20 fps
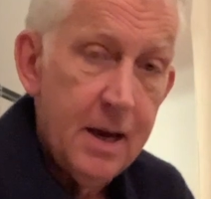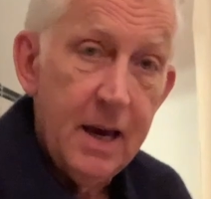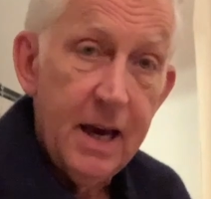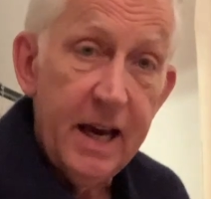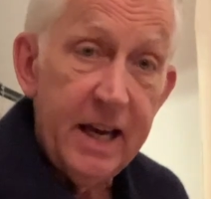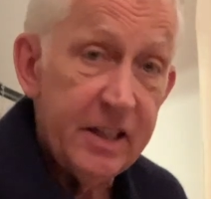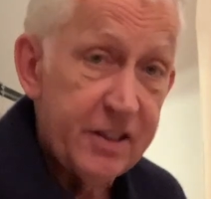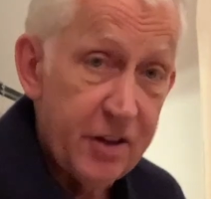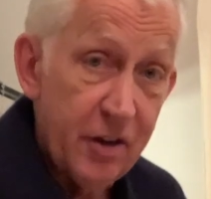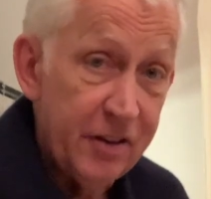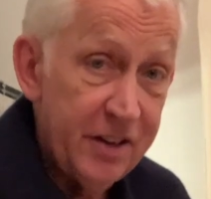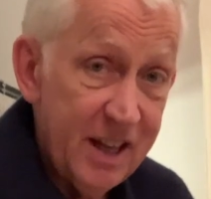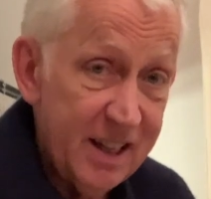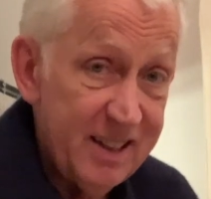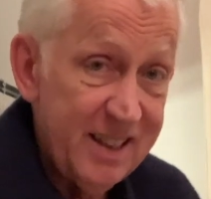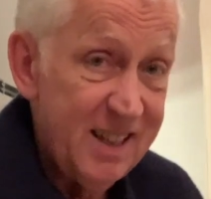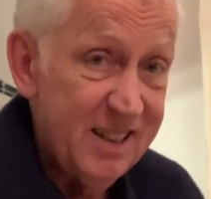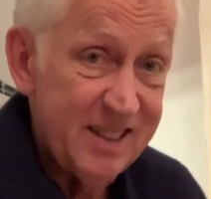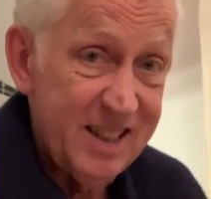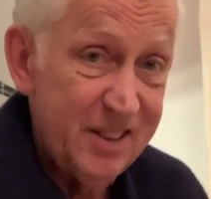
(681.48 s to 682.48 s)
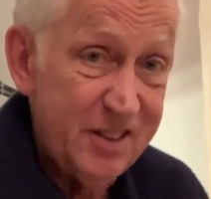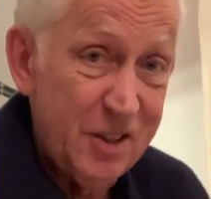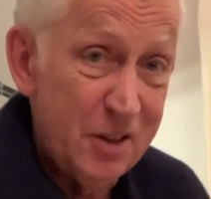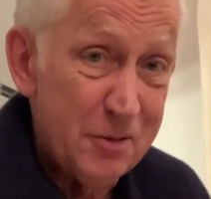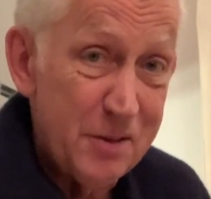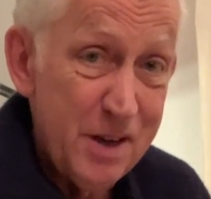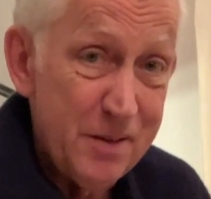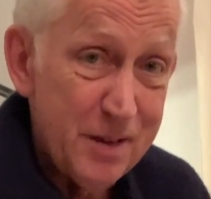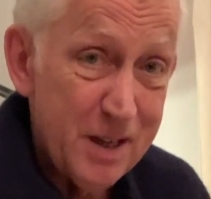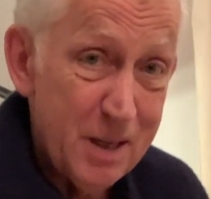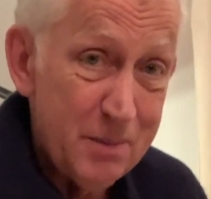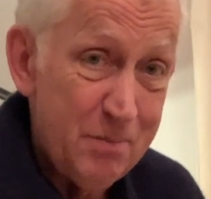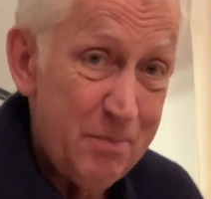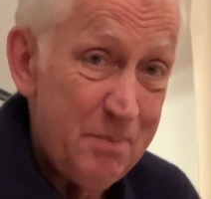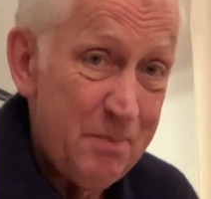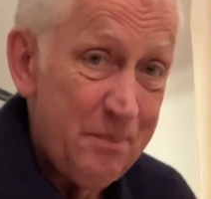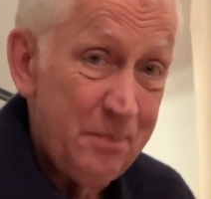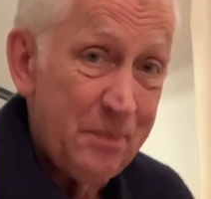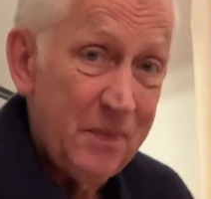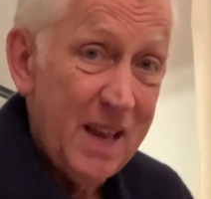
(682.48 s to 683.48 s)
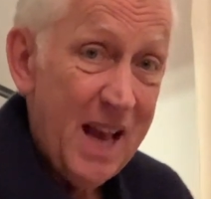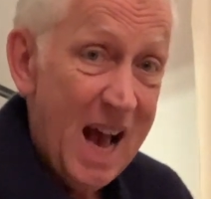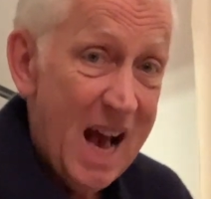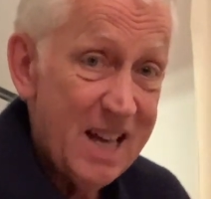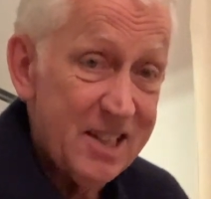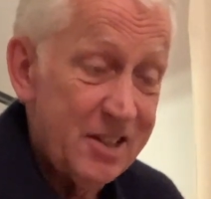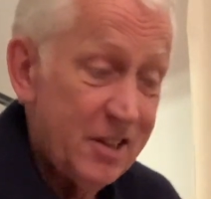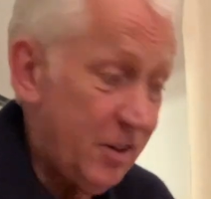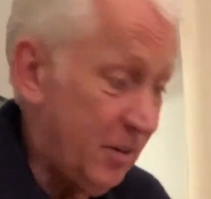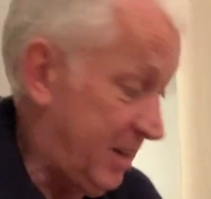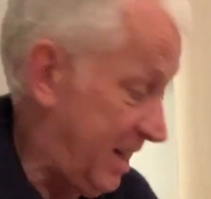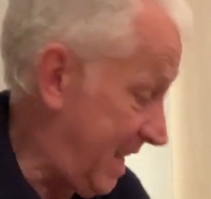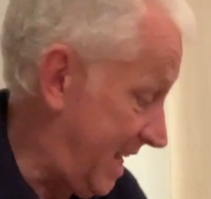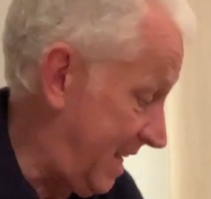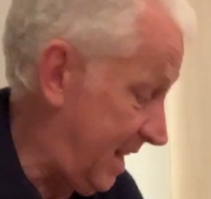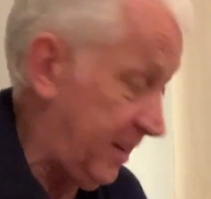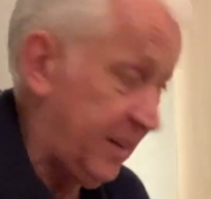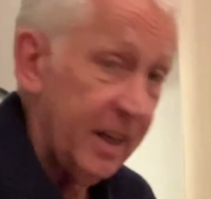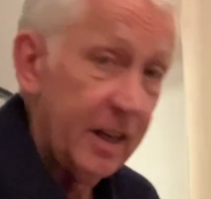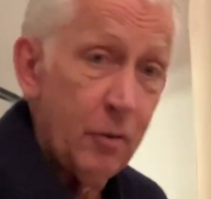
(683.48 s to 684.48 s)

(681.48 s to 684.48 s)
It's got nothing else, hasn't got reverb, hasn't got anything.